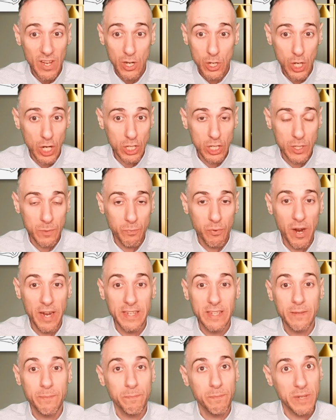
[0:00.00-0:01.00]
Not just
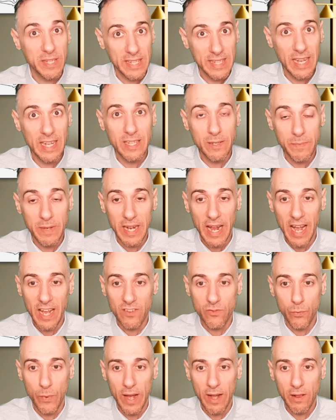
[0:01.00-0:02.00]
price, but sentiment
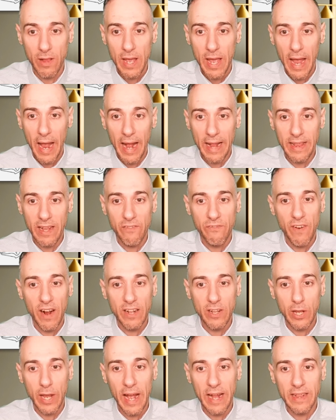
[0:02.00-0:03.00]
as well. And then
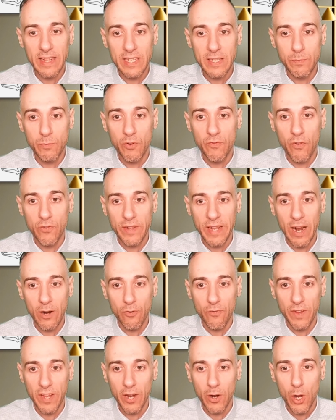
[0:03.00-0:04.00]
finally you had this move down
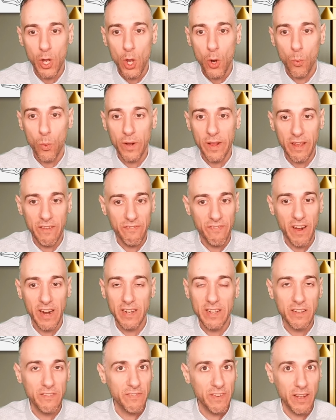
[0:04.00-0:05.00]
over here where they
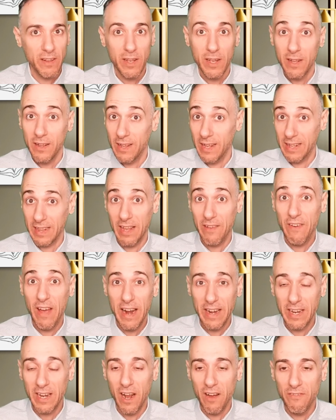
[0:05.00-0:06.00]
finally felt like they've
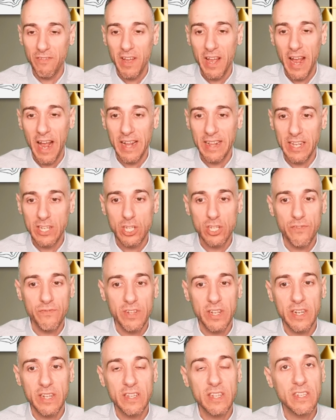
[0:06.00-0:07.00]
had enough and they
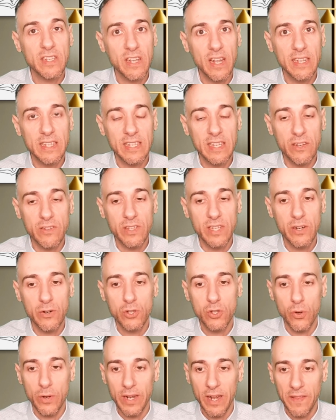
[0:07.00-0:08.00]
shifted into slight sell
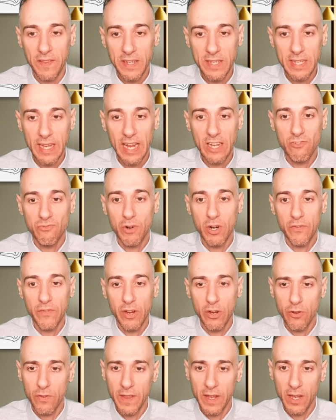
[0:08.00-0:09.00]
territory. Now these gains right over
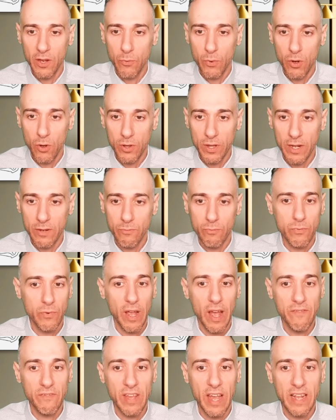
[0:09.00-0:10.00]
here, you're thinking, well, hold on, we
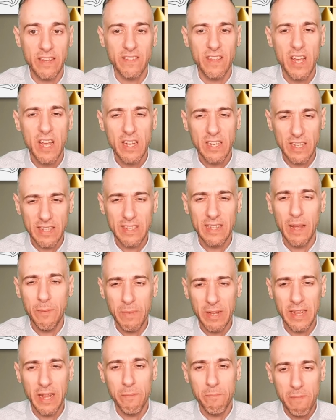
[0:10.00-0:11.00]
have gains. Doesn't that
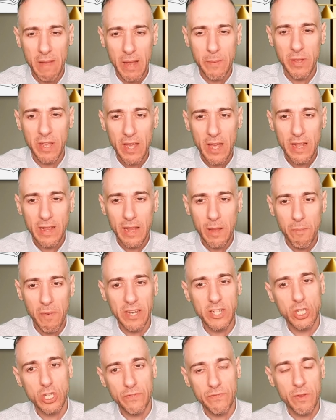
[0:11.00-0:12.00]
mean that maybe they
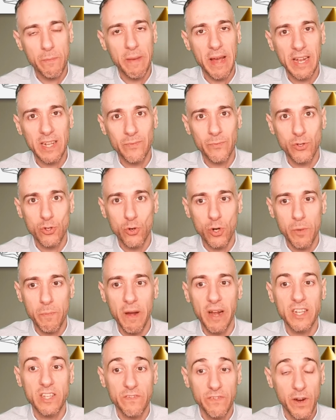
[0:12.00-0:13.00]
might shift it back to majority
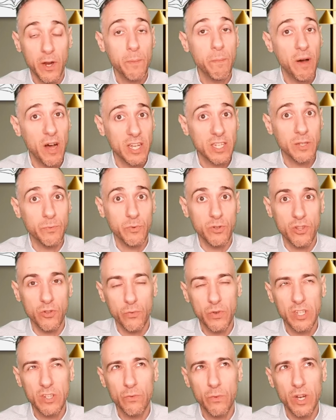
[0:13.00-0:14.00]
buy? It's very possible. And
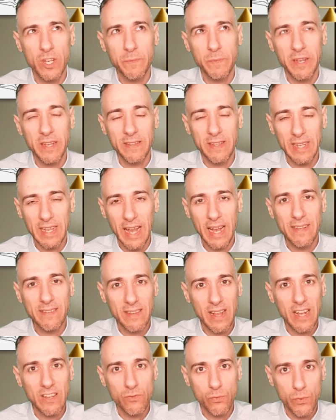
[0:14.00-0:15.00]
the reason why is because the
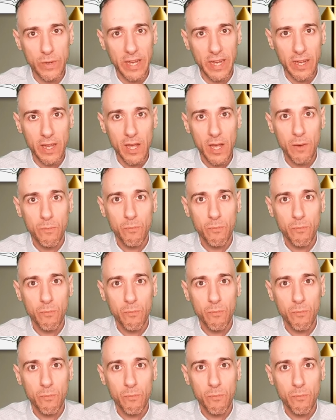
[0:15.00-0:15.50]
gains last week,